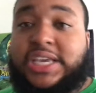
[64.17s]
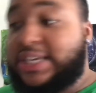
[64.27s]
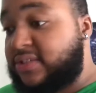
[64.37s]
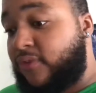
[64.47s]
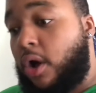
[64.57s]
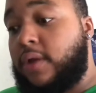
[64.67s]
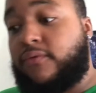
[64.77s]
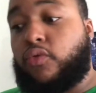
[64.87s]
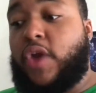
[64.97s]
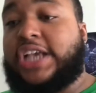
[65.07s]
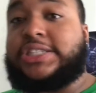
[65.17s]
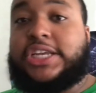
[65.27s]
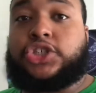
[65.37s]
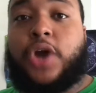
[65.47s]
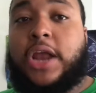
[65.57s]
He's fallen from grace, and
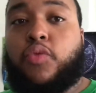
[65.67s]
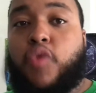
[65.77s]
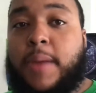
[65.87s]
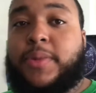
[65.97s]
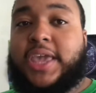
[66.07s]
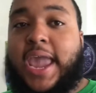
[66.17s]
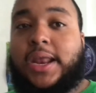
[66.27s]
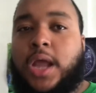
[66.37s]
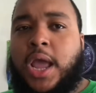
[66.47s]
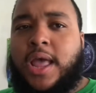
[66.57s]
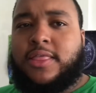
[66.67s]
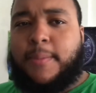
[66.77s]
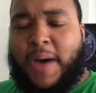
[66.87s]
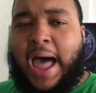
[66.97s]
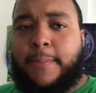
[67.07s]
he's tried to replicate the
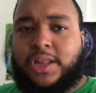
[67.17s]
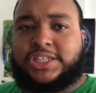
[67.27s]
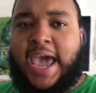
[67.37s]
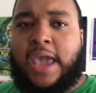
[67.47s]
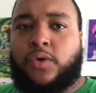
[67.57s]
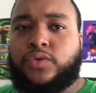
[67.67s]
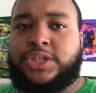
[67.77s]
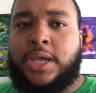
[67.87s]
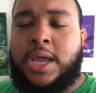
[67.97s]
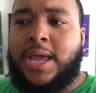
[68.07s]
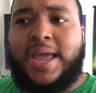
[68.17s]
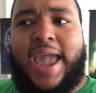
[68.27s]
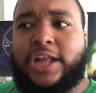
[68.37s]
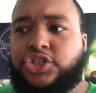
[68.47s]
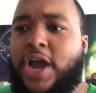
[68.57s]
popular titles
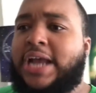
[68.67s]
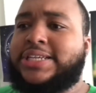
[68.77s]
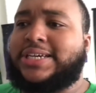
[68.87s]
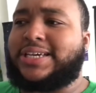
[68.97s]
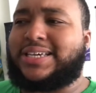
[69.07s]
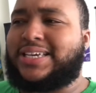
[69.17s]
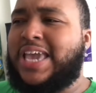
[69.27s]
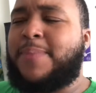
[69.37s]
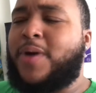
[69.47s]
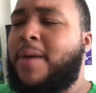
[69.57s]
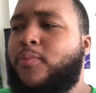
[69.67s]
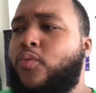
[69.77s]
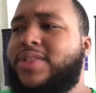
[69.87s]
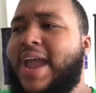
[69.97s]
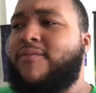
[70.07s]
and tried to keep up
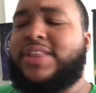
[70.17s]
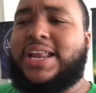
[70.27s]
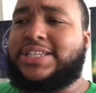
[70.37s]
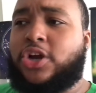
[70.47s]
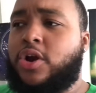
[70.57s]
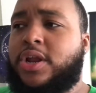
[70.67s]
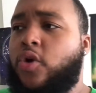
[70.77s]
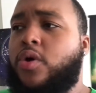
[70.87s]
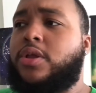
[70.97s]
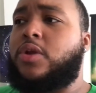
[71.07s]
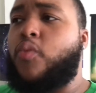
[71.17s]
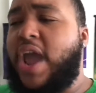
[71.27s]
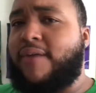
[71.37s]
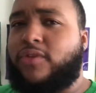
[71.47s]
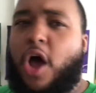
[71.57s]
with everything that's currently going on in the wave.